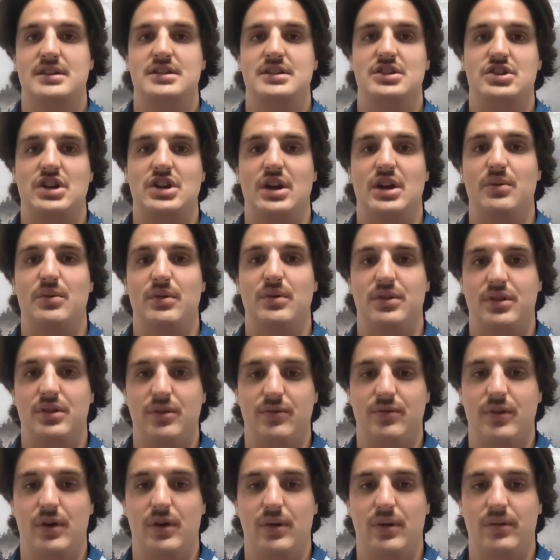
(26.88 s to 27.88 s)
to share with
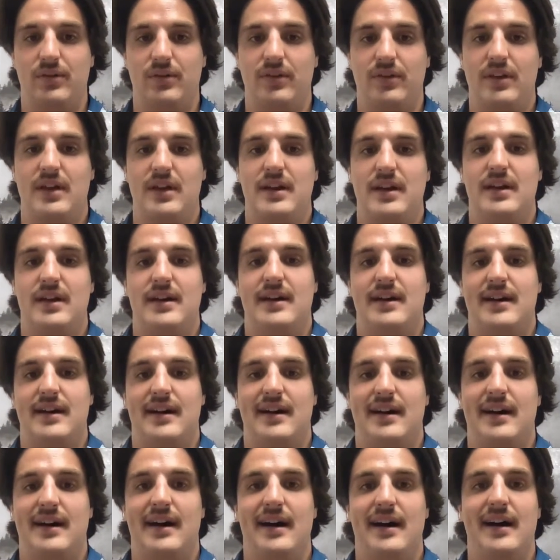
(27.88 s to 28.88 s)
you folks.
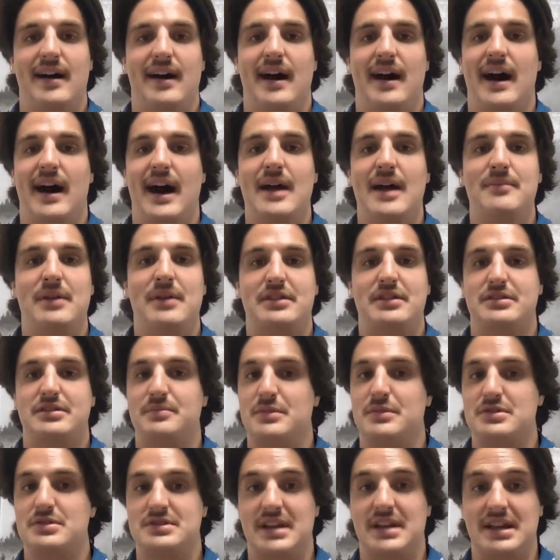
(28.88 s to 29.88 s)
I'm not the
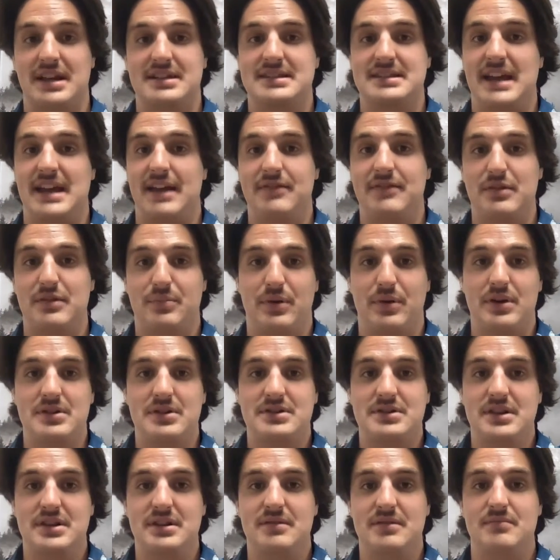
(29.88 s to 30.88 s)
most tech savvy
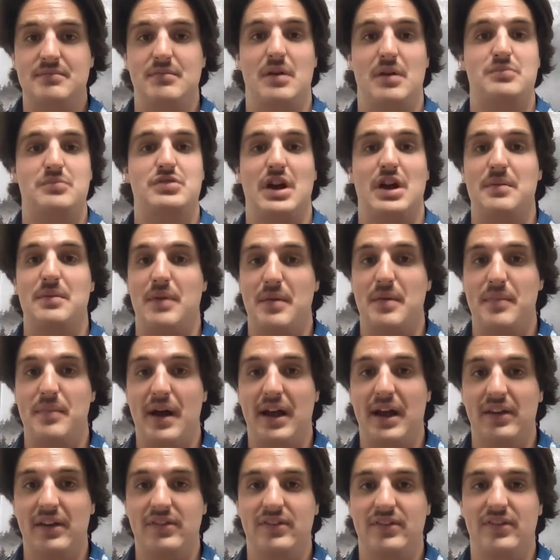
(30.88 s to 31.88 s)
person. I'm trying my
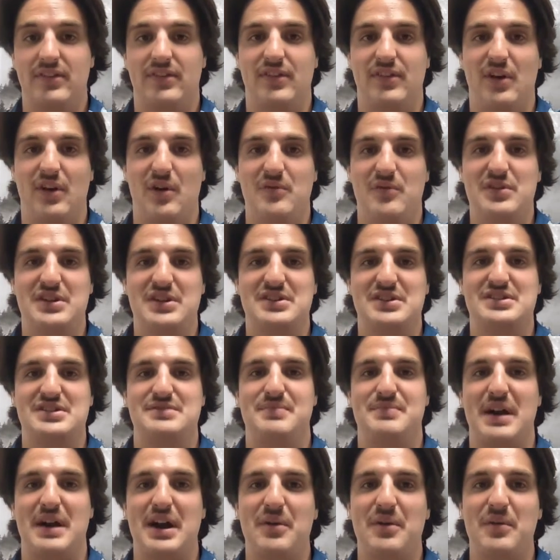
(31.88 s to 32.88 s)
best, so if you could
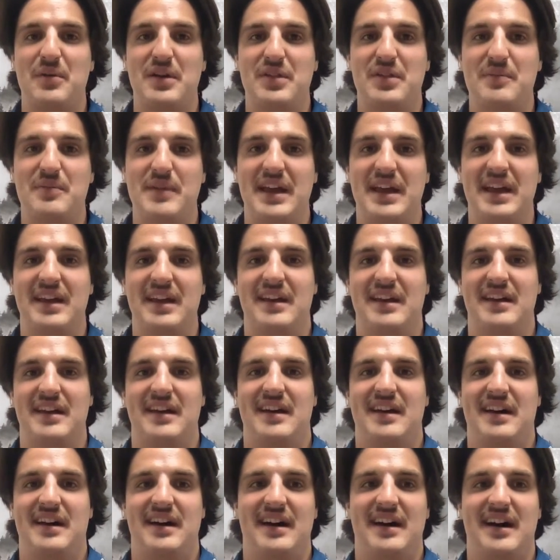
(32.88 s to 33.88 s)
just bear with me
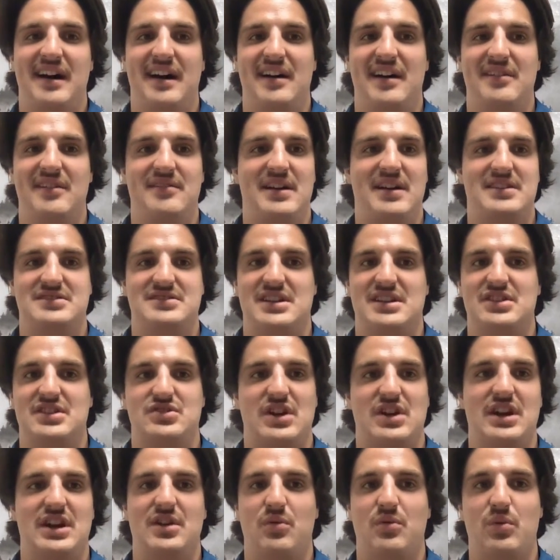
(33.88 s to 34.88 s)
as I
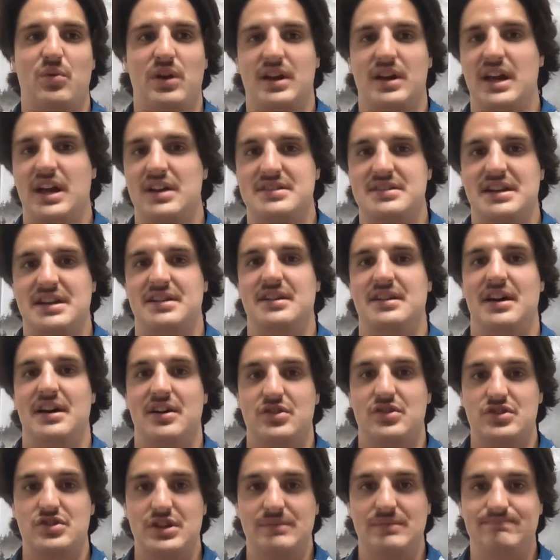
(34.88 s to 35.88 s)
try to work out
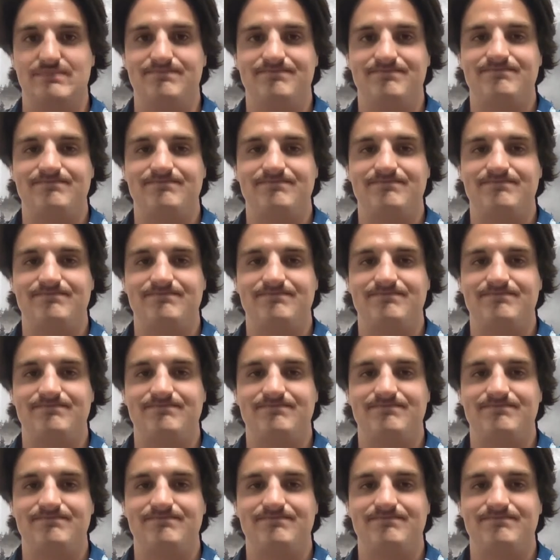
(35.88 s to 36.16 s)
technology.